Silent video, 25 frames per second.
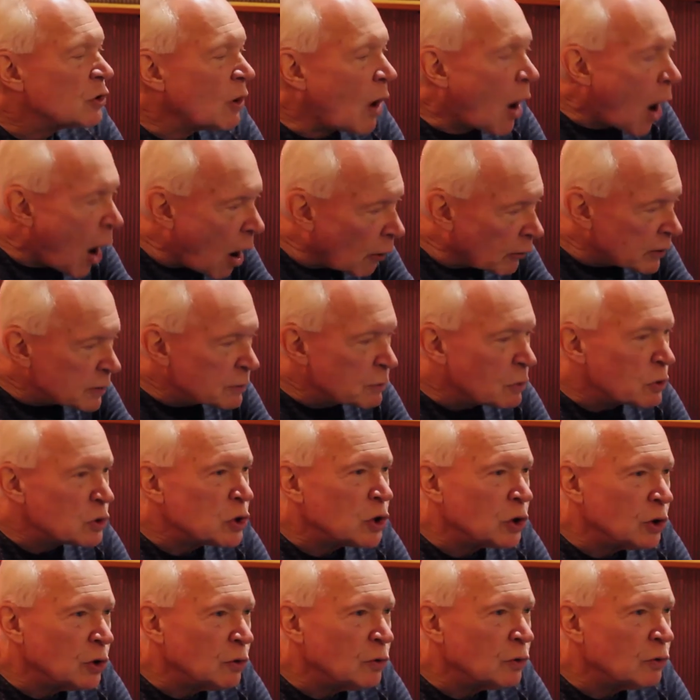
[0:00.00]
are always
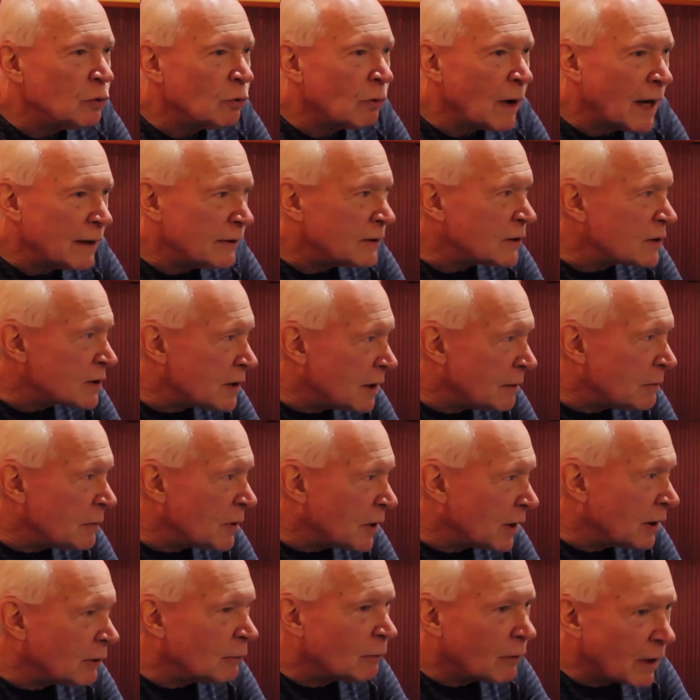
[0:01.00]
pushing you to write the same
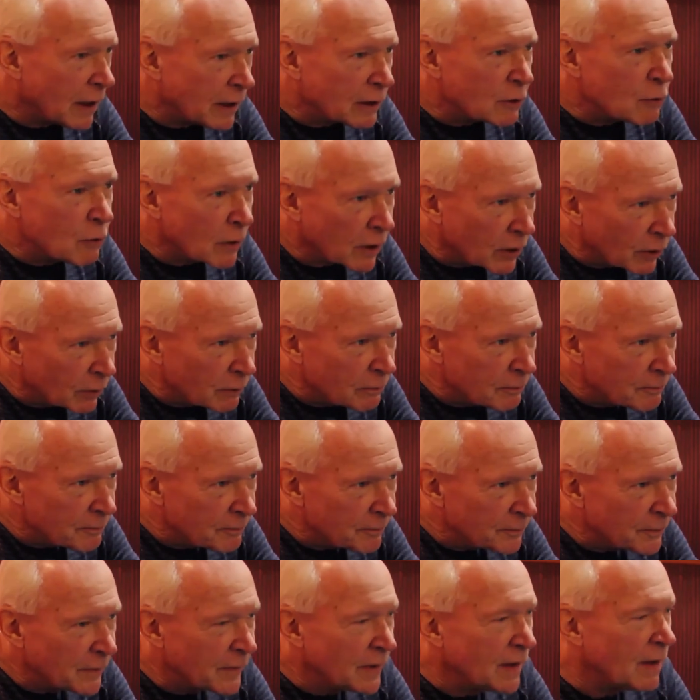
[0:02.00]
thing and write it quicker,
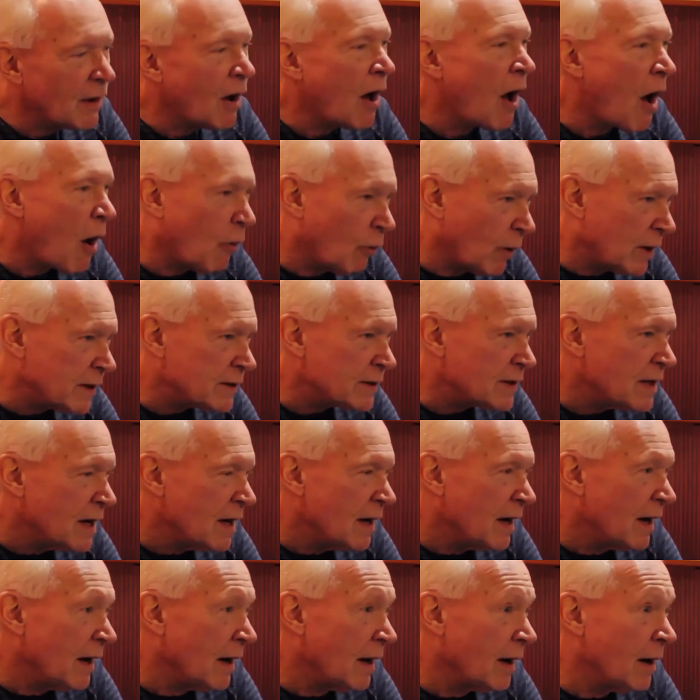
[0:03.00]
always,
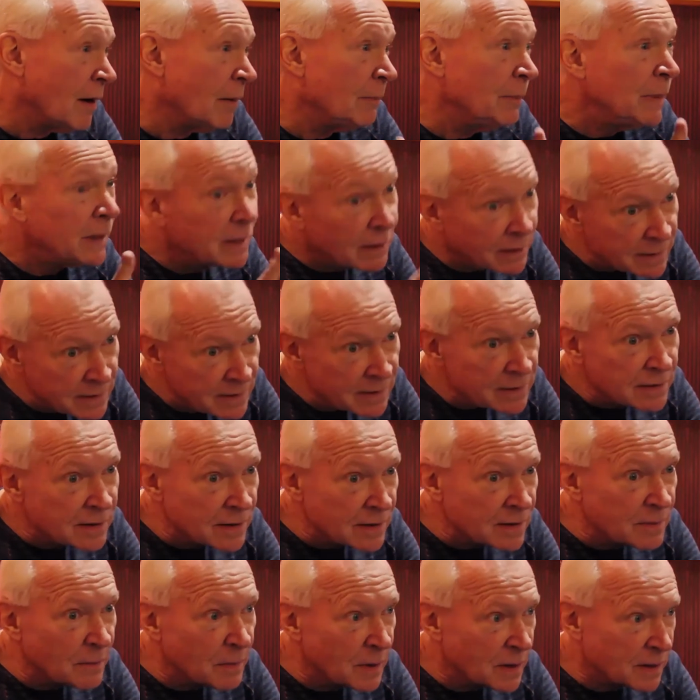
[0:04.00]
uh, because this
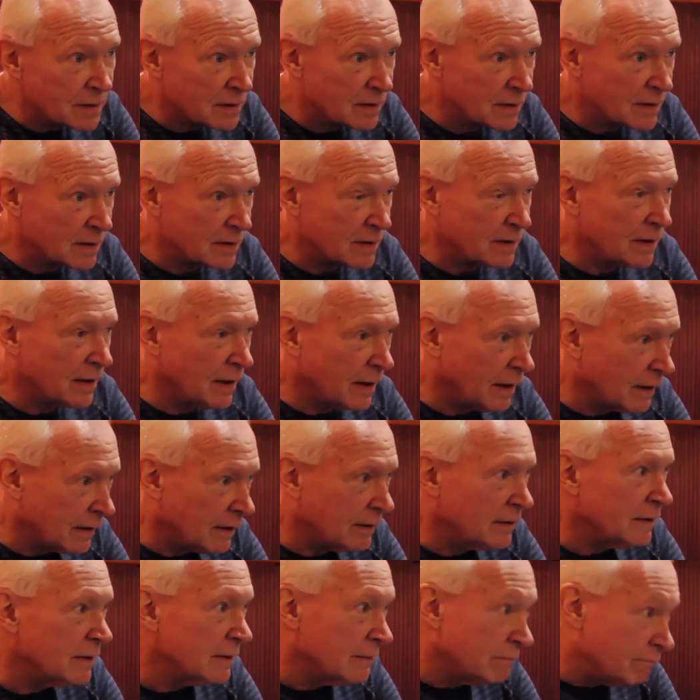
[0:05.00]
is a business,
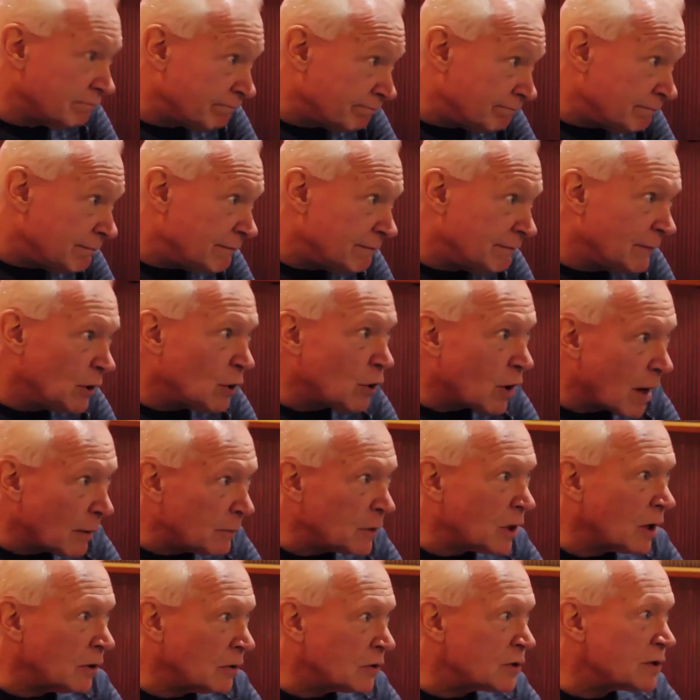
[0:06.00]
and you come
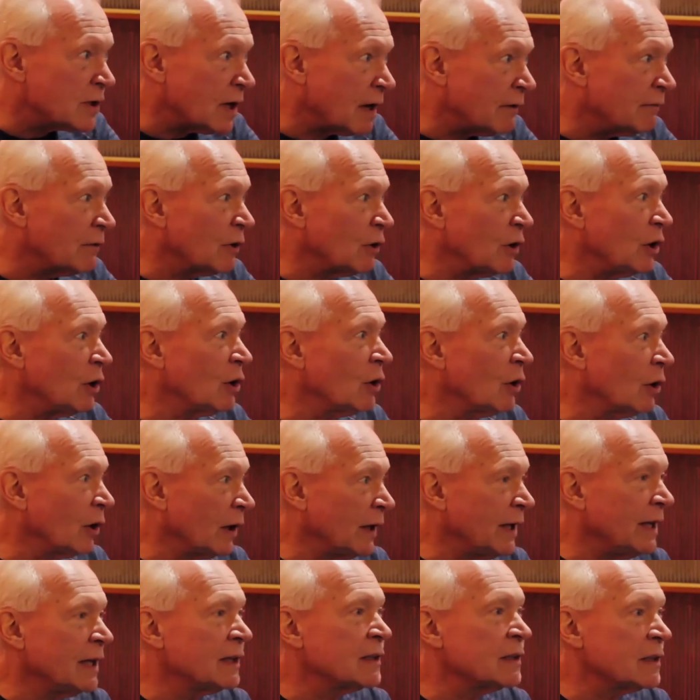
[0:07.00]
to understand very
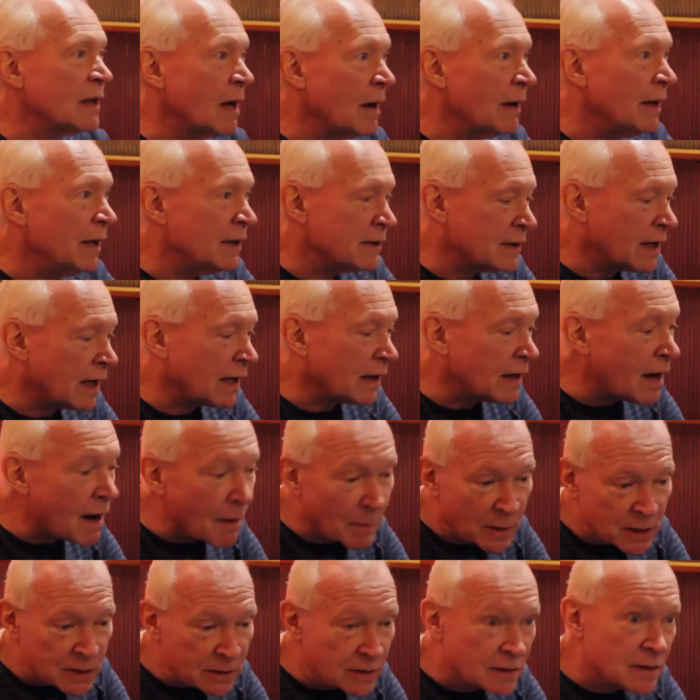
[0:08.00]
early it's it's
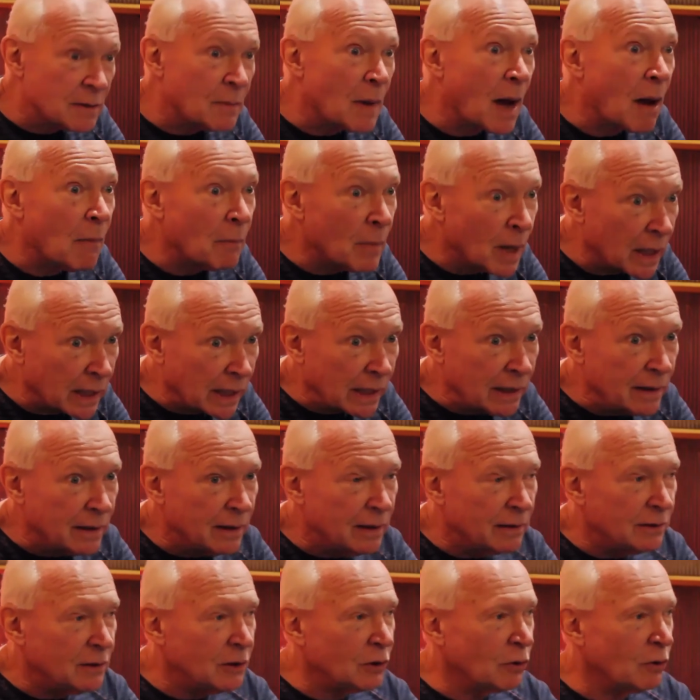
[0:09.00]
economics it's about money
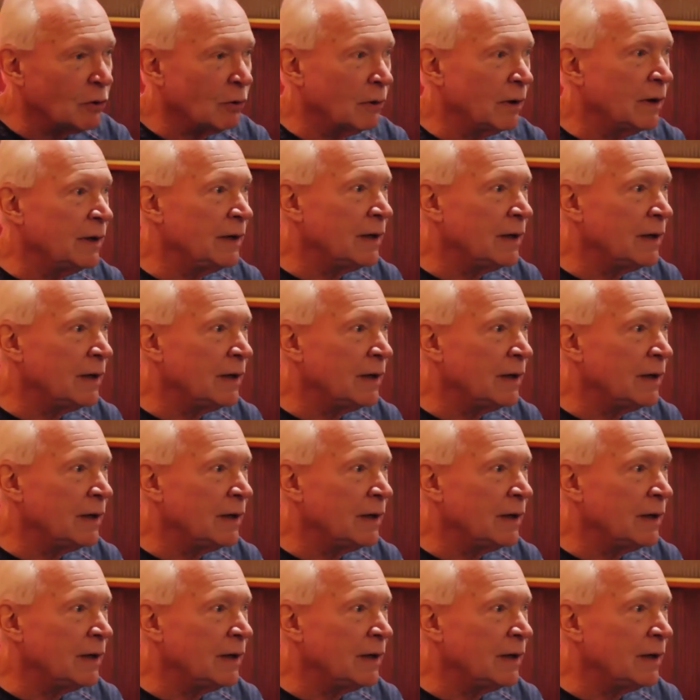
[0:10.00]
you know yeah.